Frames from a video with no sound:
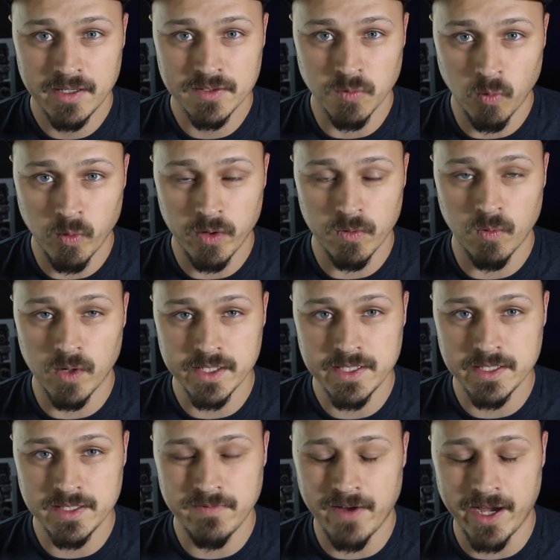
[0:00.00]
So once
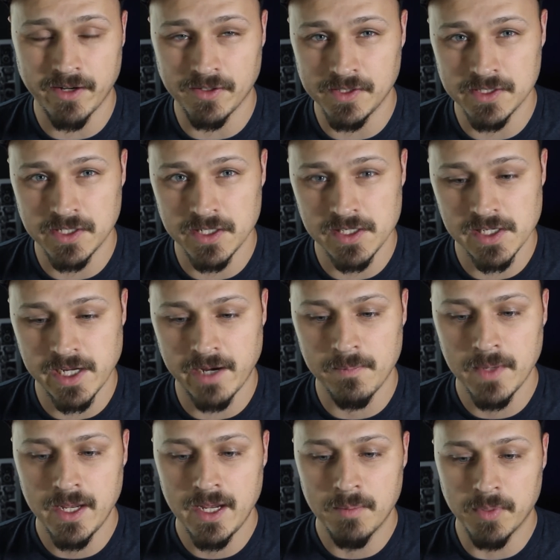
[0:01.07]
it's final decision time.
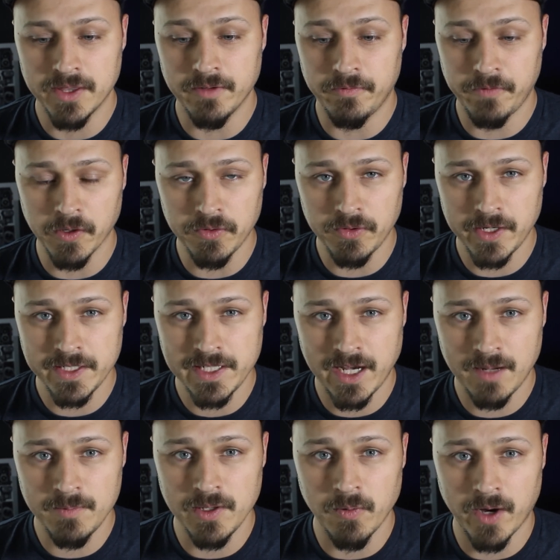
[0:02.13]
But the filtering
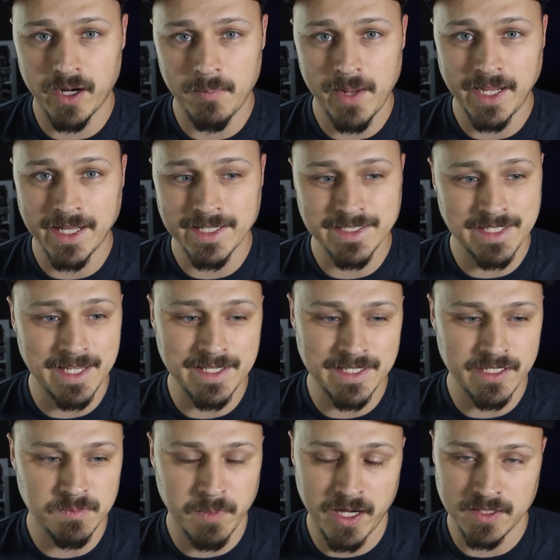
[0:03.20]
time, you want to make it as easy
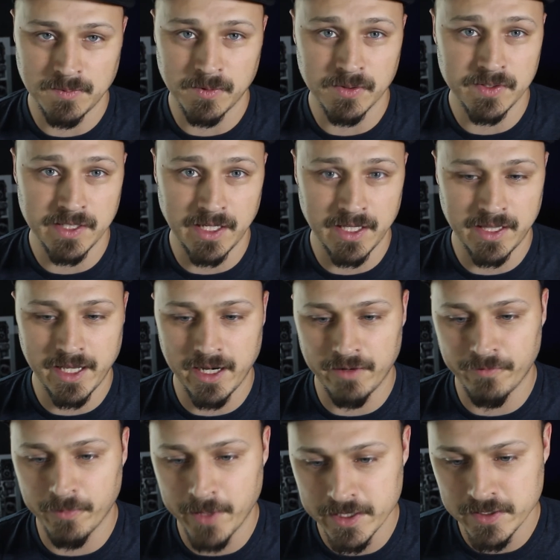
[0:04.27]
as possible to get that
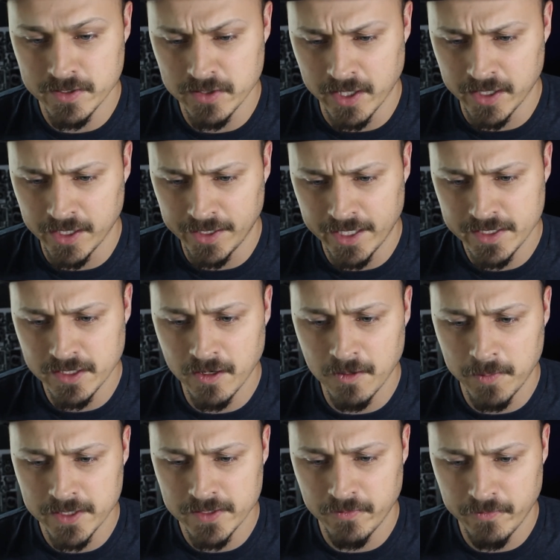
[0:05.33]
information. So I think that's a good
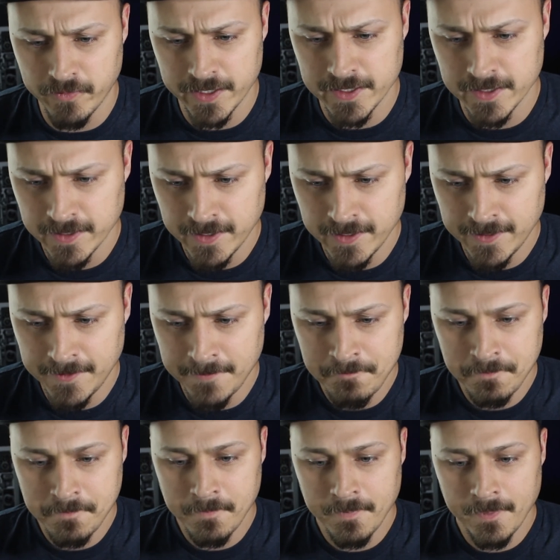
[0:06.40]
piece of advice.
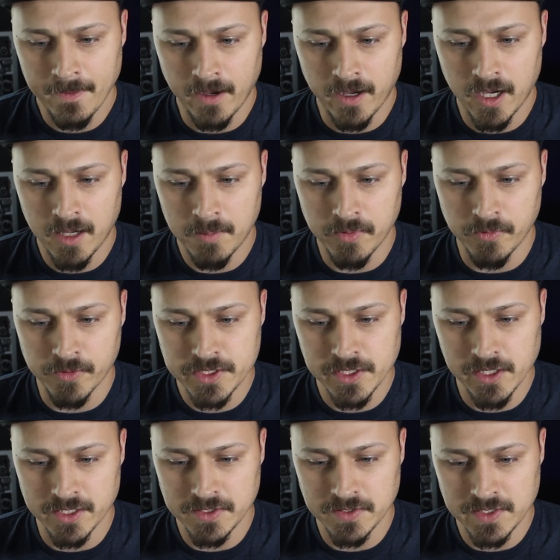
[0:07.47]
But what she
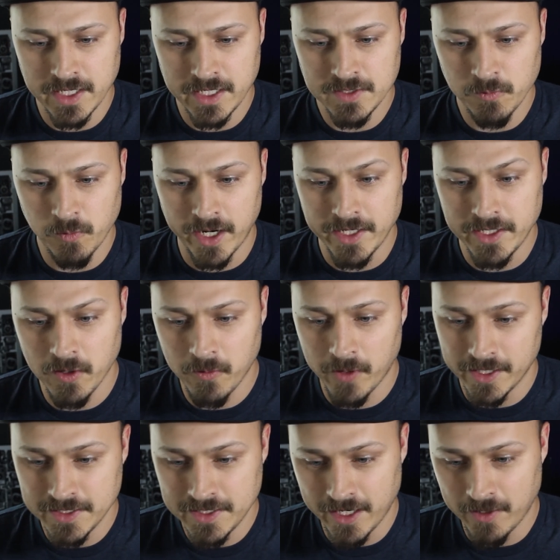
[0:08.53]
also says is what I don't want
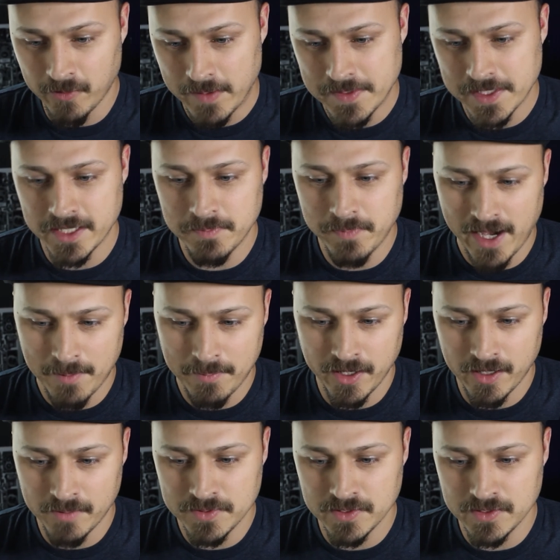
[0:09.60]
to see on your website is
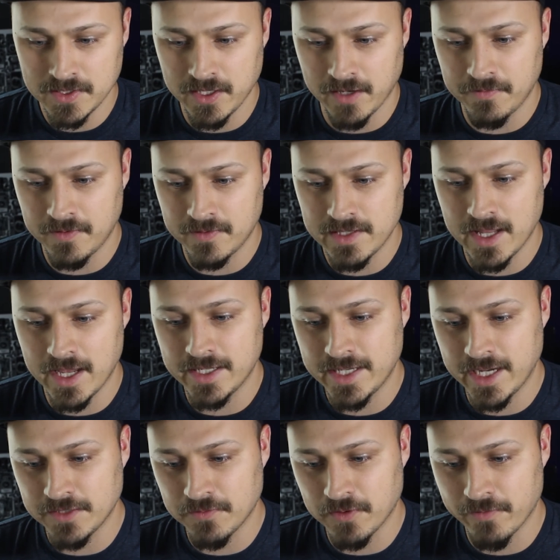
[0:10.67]
pop-ups and stuff that
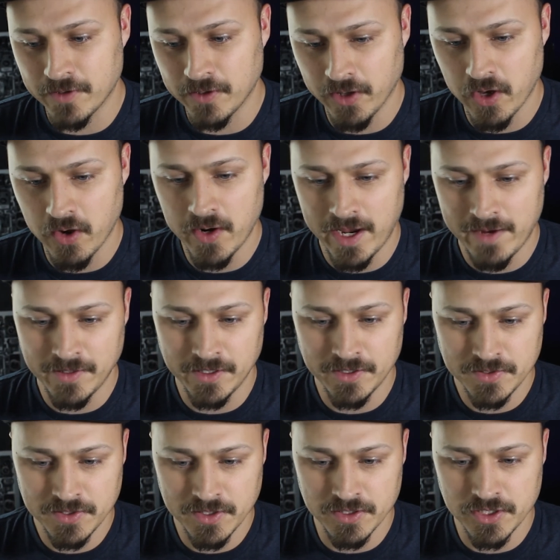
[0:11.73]
takes forever to load, having to
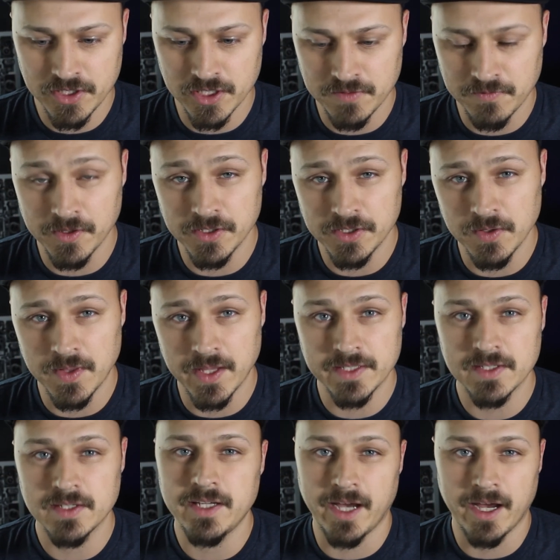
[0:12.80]
search just for the 2
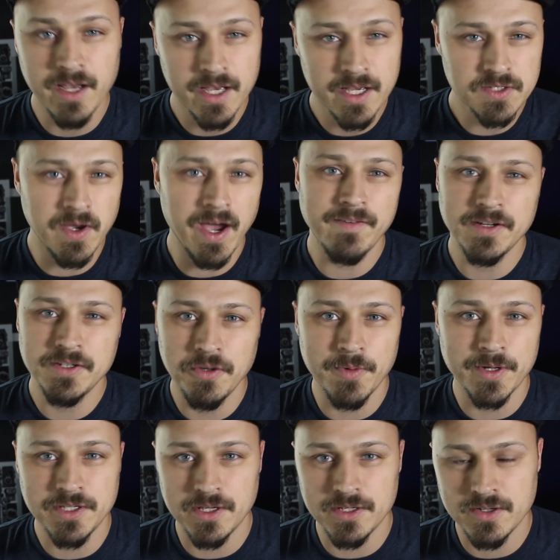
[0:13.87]
things. Yeah, so having too
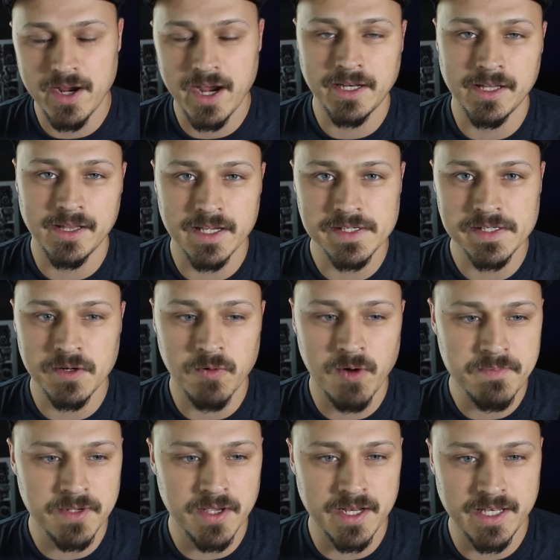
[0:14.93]
much distracting things on your
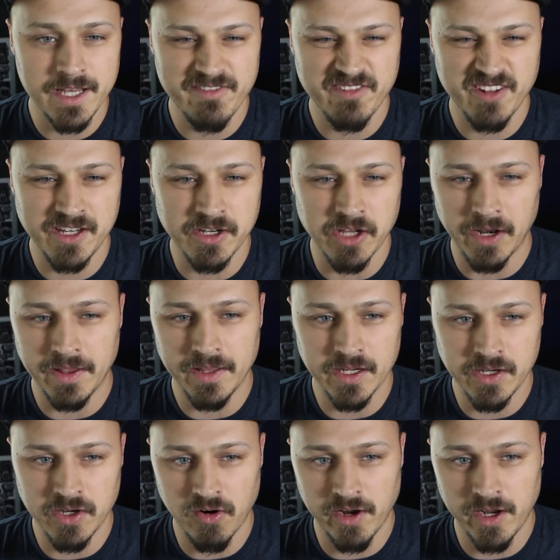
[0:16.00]
website, definitely none of the
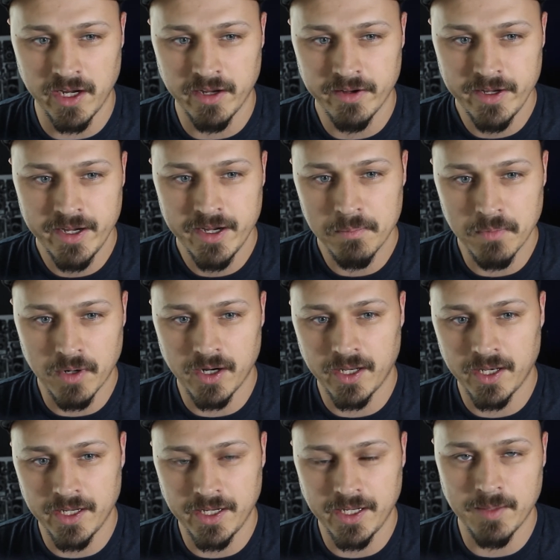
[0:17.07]
annoying
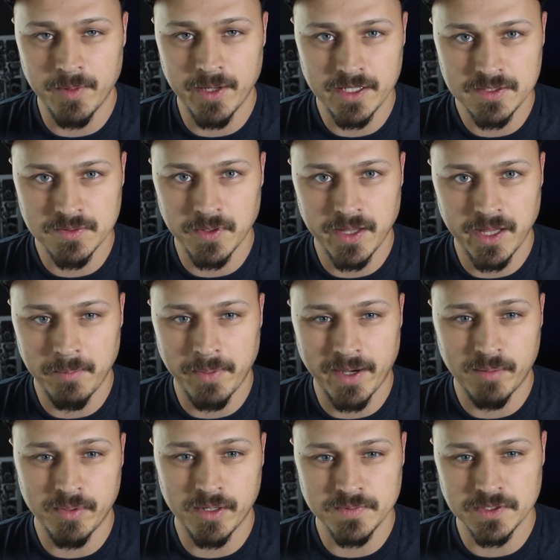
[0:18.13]
marketing gimmicks with like
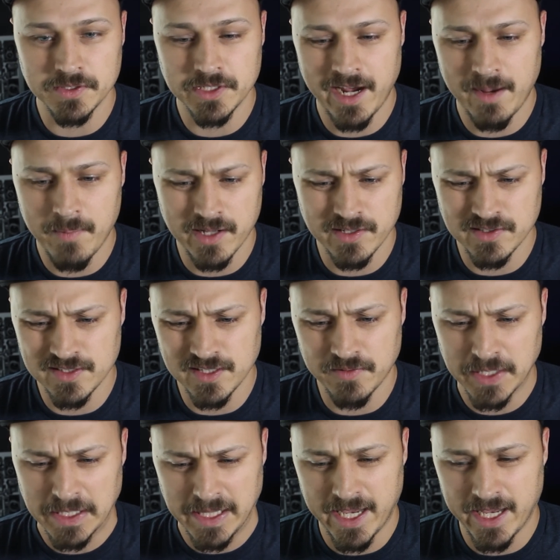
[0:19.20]
pop-ups and chatbots and stuff
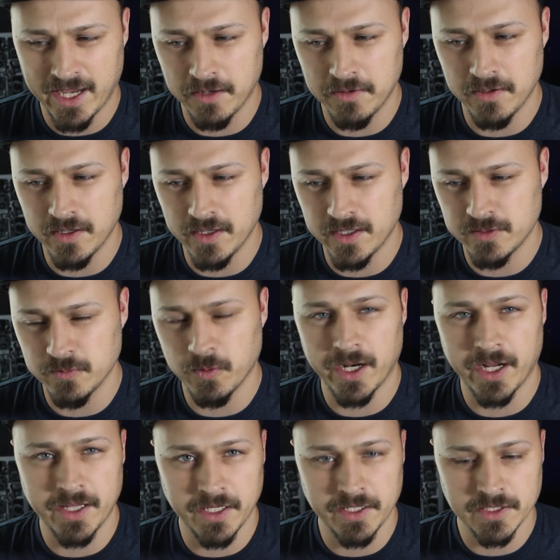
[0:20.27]
like that is what
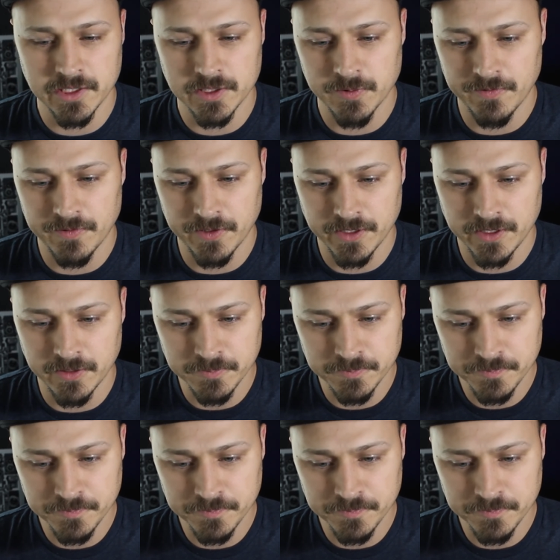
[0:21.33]
I think she's referring to.